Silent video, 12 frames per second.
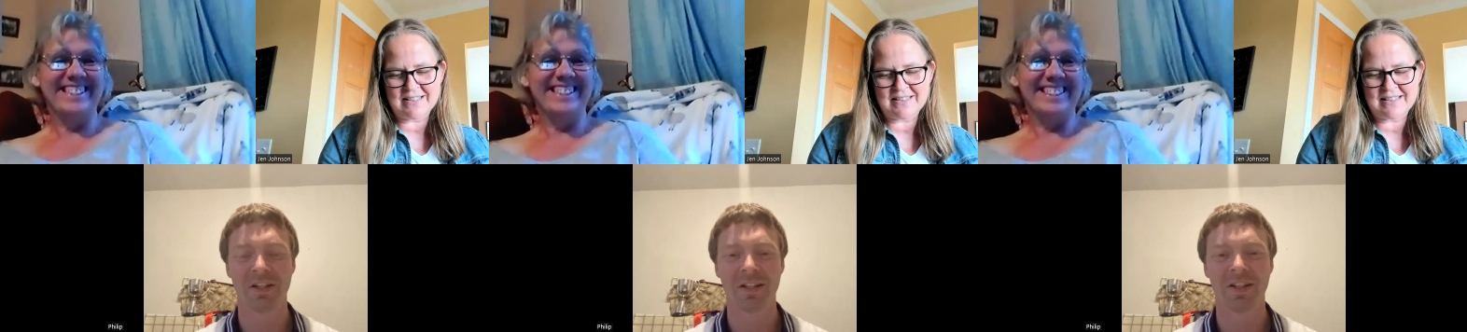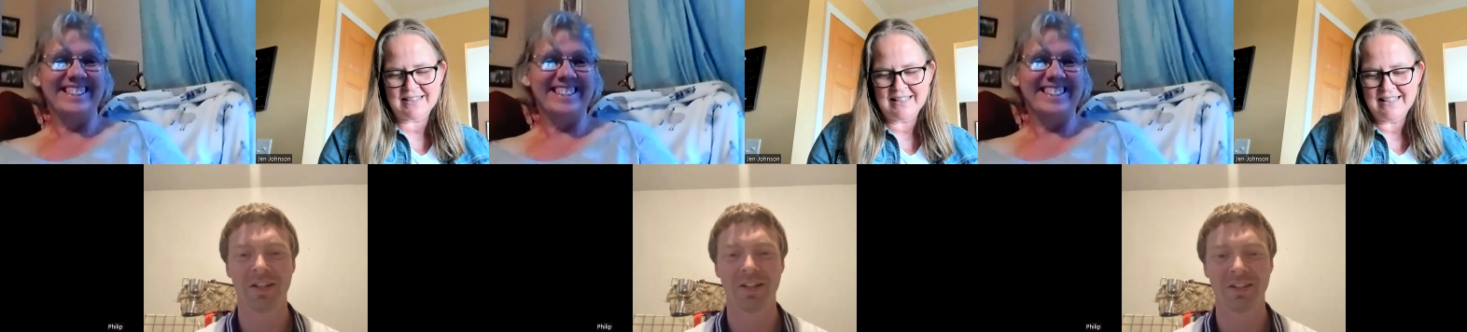
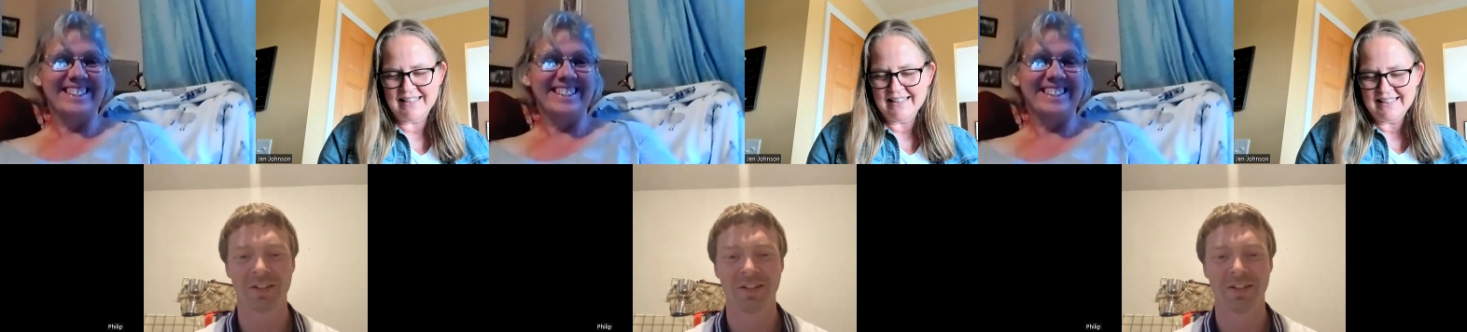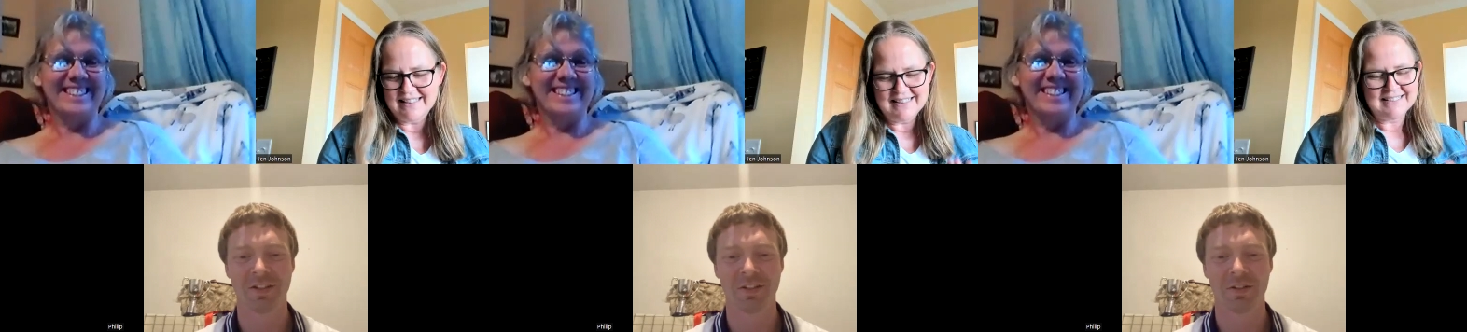Speaker 1: just,
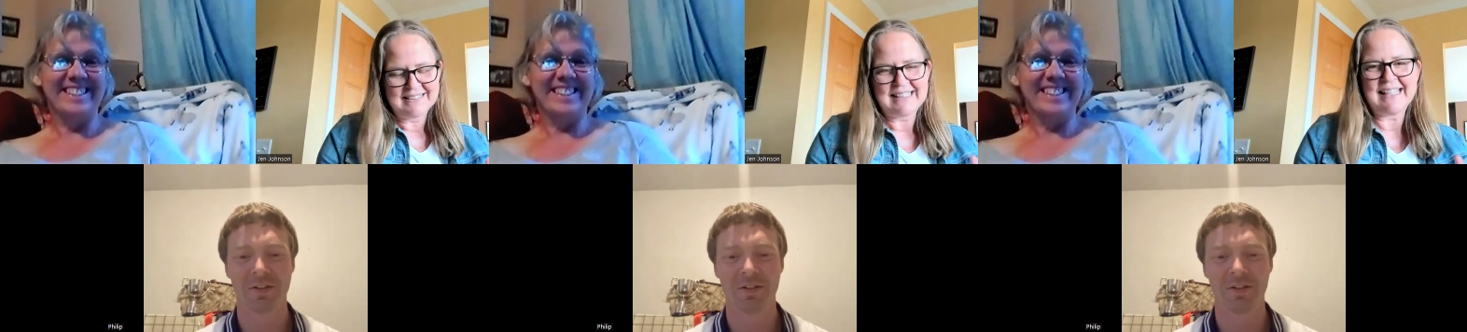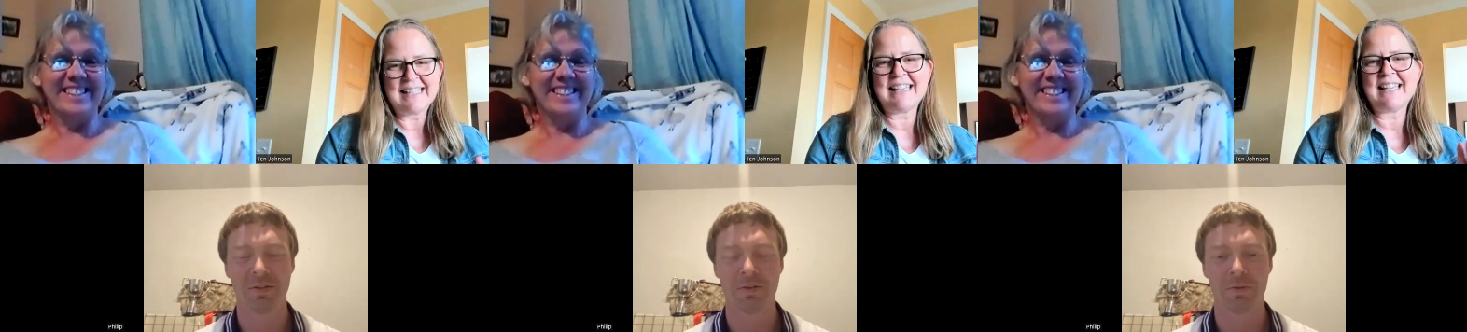I
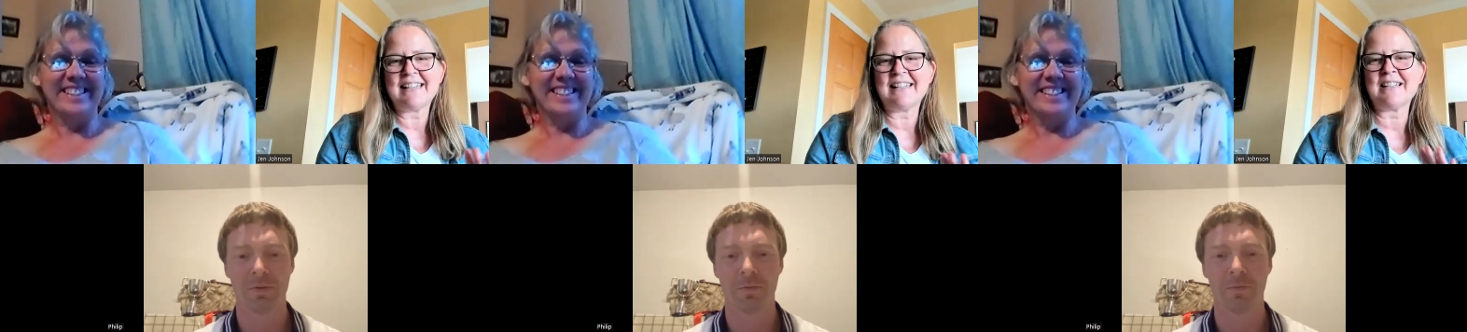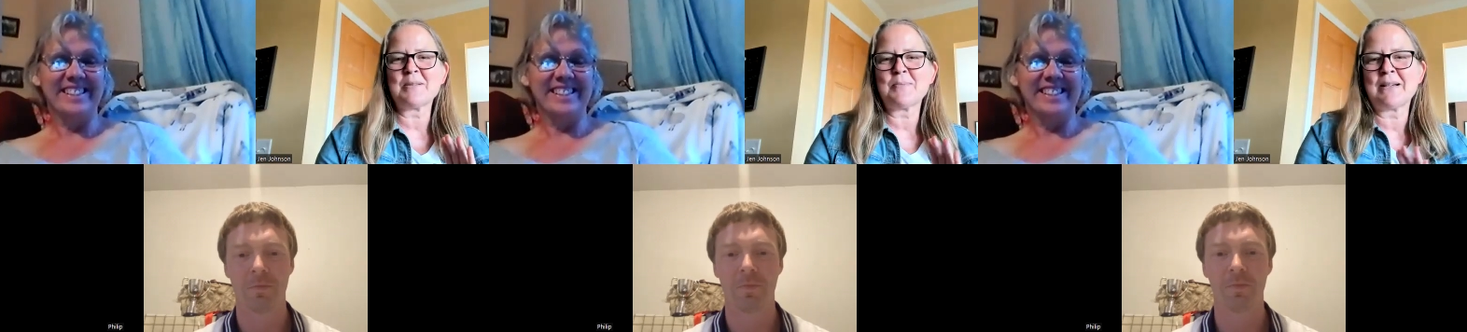can't
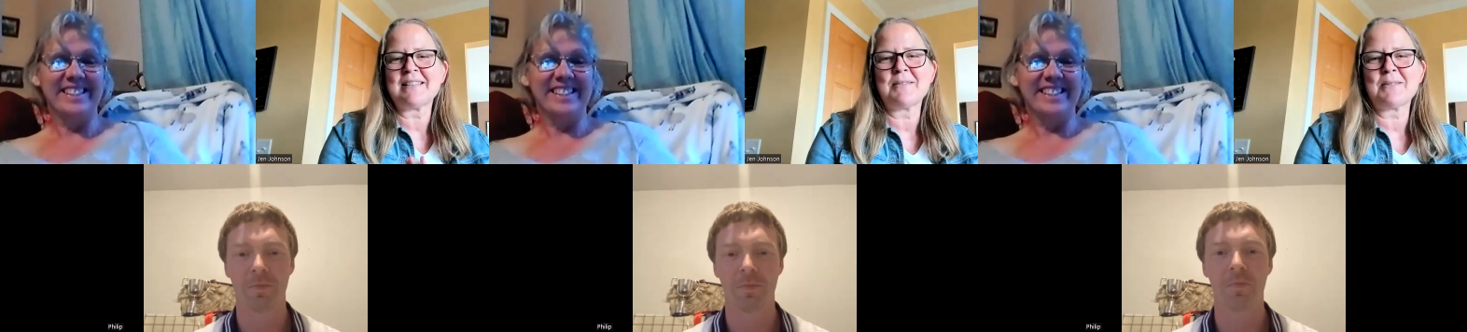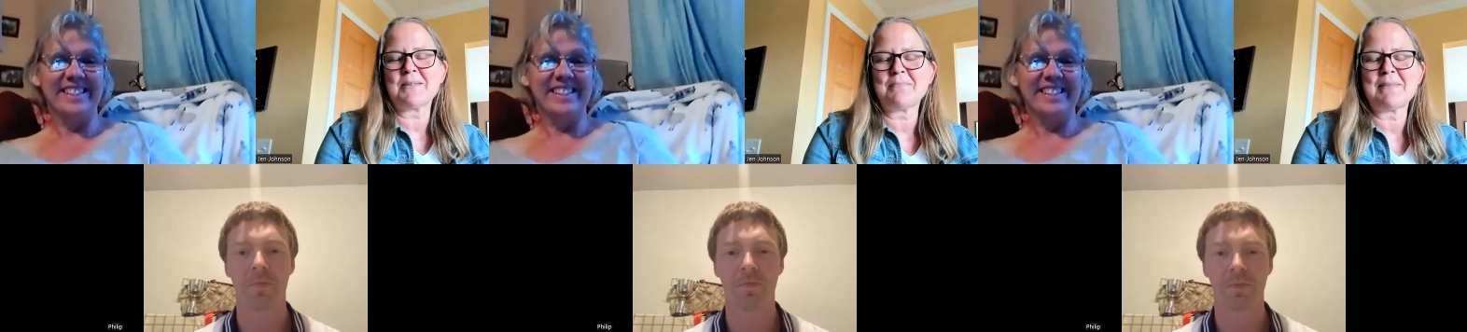
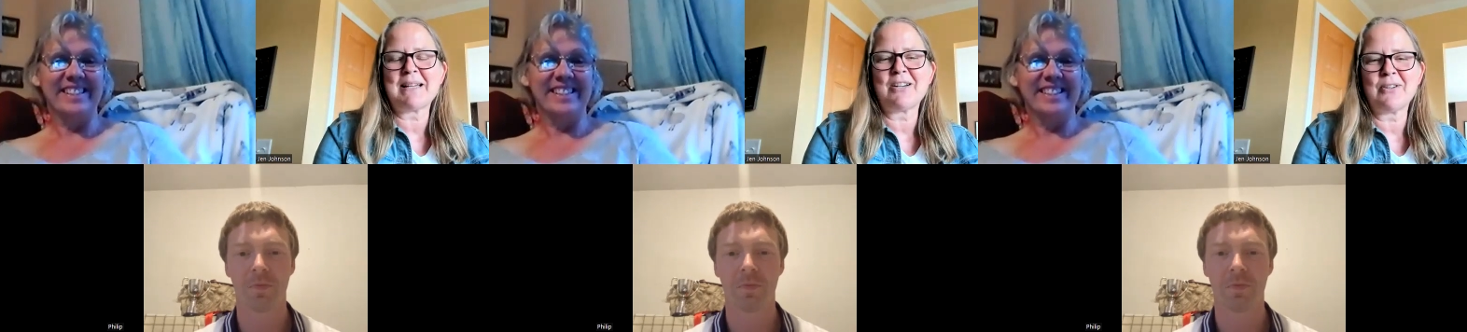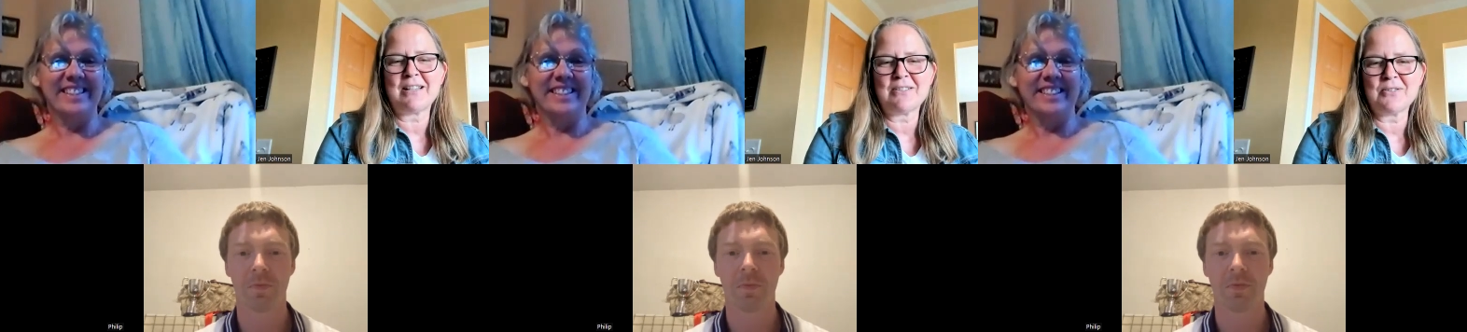express my
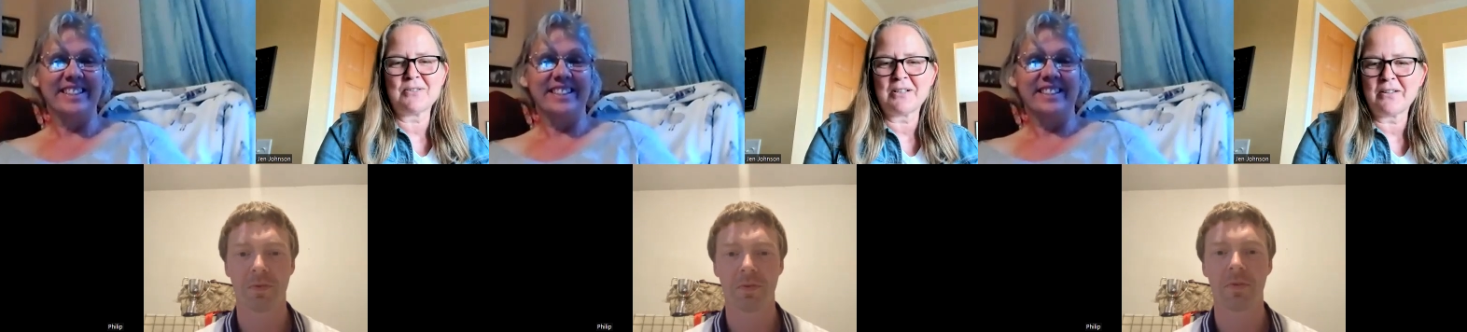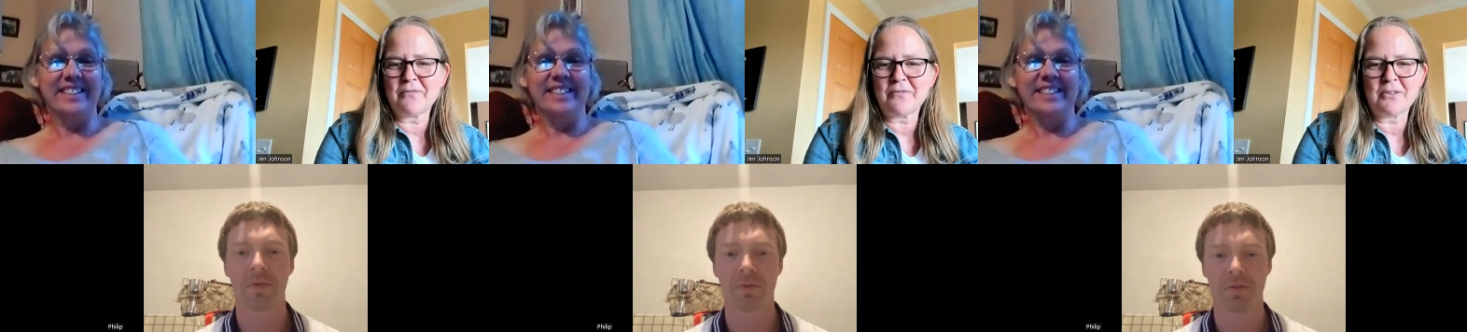gratitude
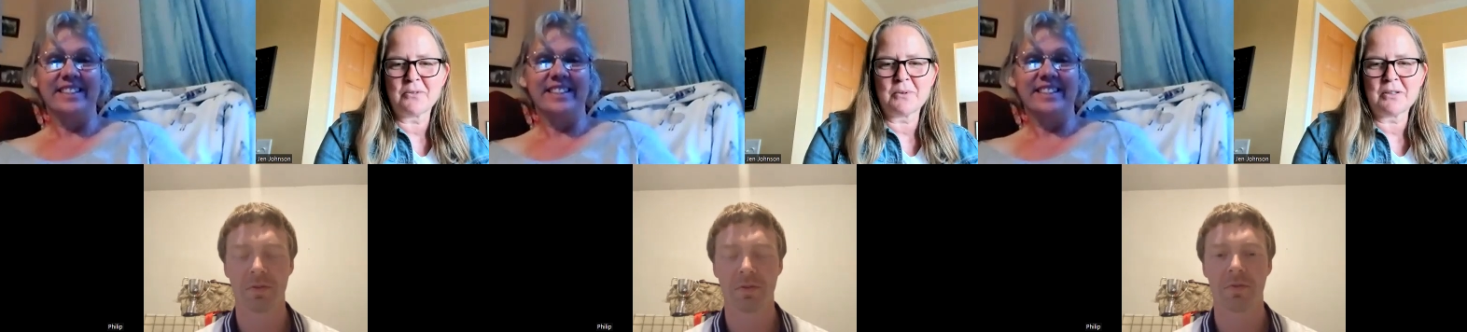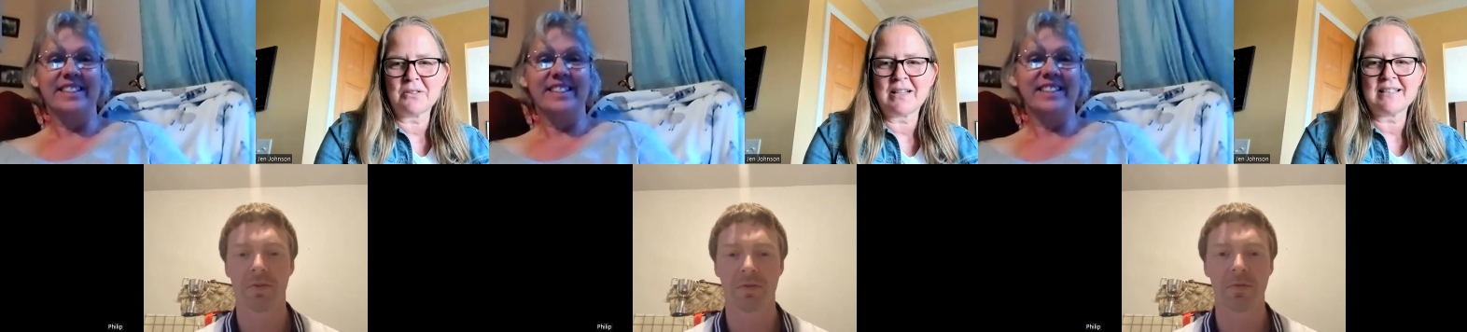enough for the work
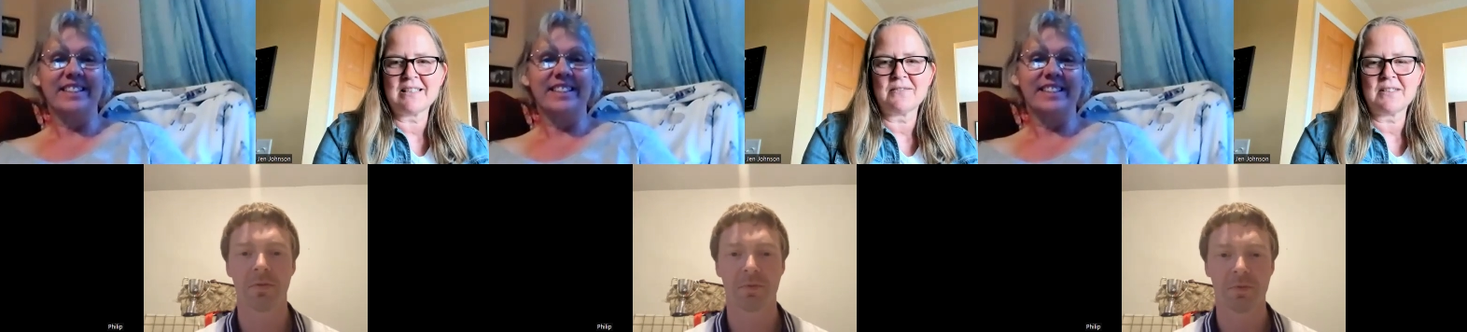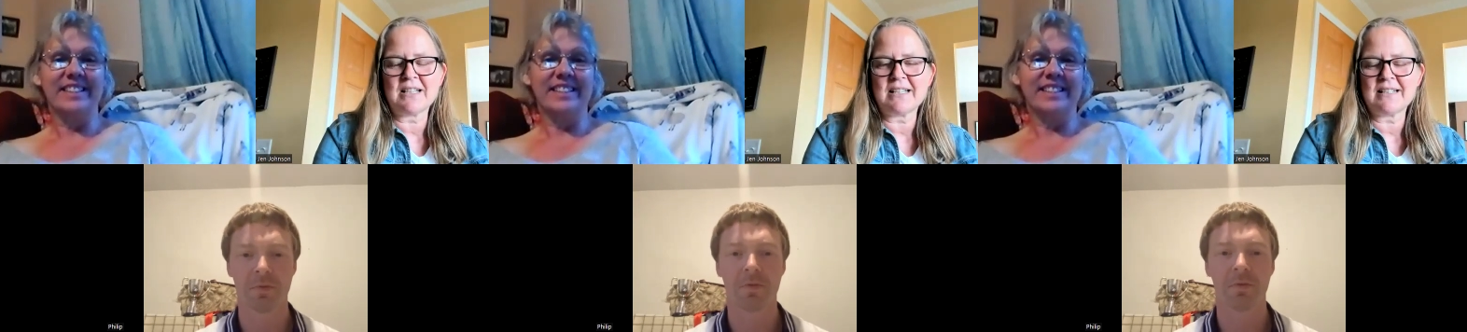you guys have done.